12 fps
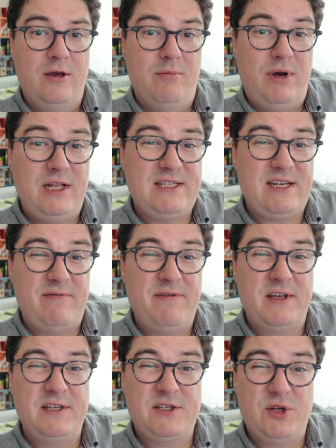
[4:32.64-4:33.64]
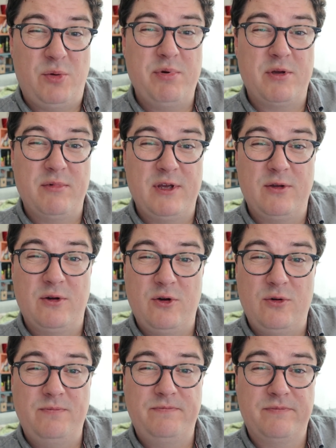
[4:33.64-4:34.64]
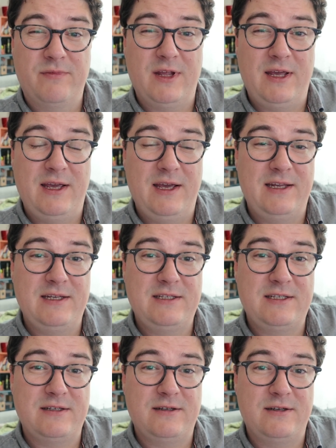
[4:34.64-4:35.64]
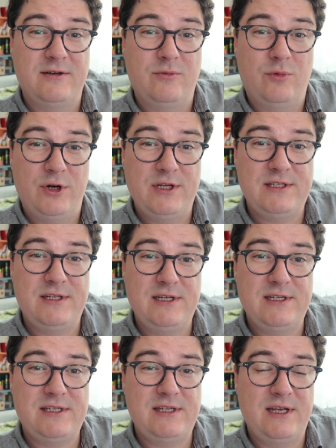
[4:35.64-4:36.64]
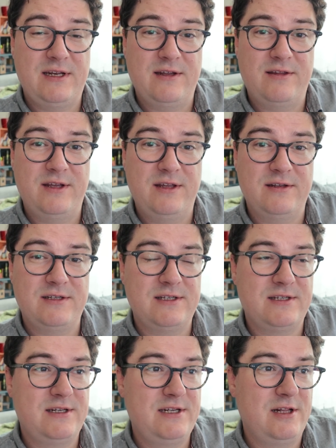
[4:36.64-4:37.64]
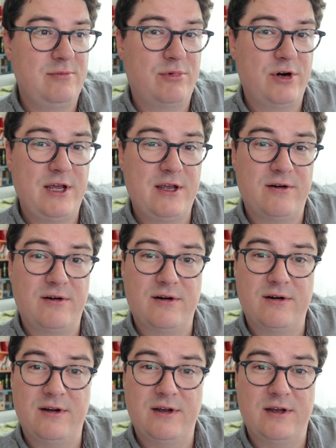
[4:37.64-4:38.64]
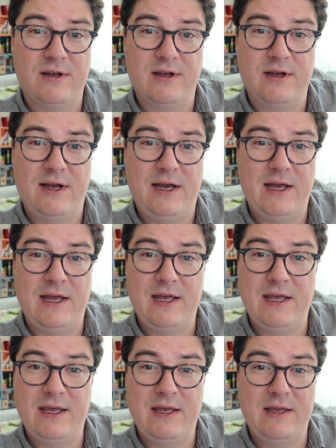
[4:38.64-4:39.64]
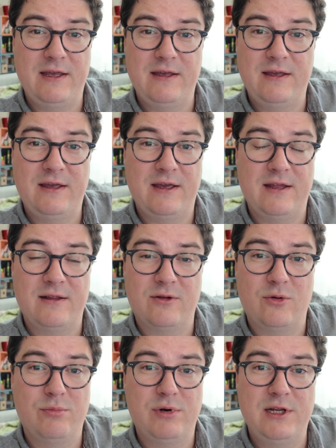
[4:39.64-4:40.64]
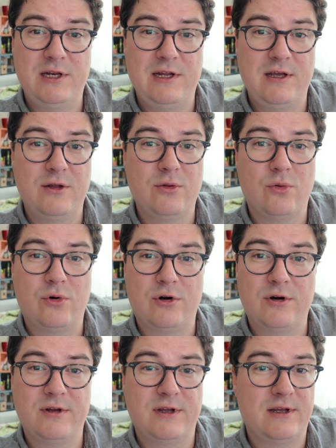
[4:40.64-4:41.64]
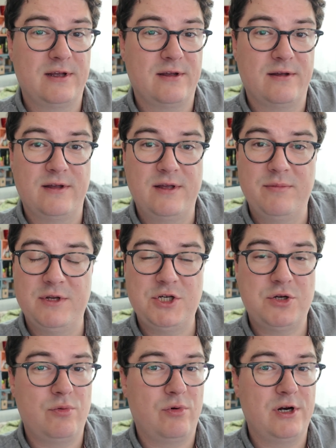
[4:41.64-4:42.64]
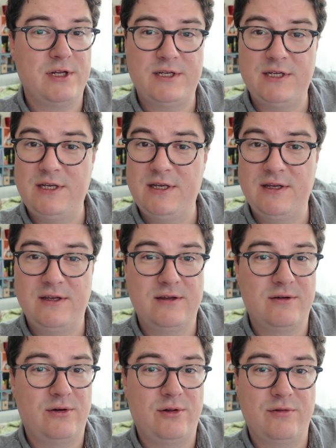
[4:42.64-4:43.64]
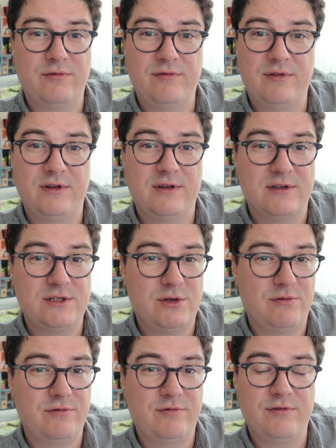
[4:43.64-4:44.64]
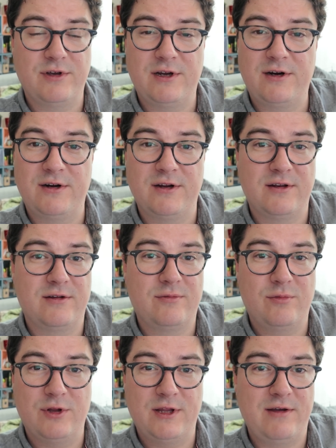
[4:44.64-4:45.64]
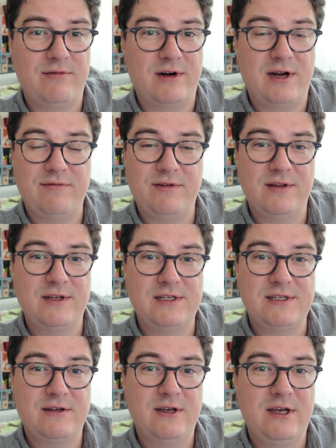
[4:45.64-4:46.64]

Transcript: But something is stopping me, you know. And what is this? And I think this is a deal breaker. I can completely ignore the image quality, all of the software and whatever after this.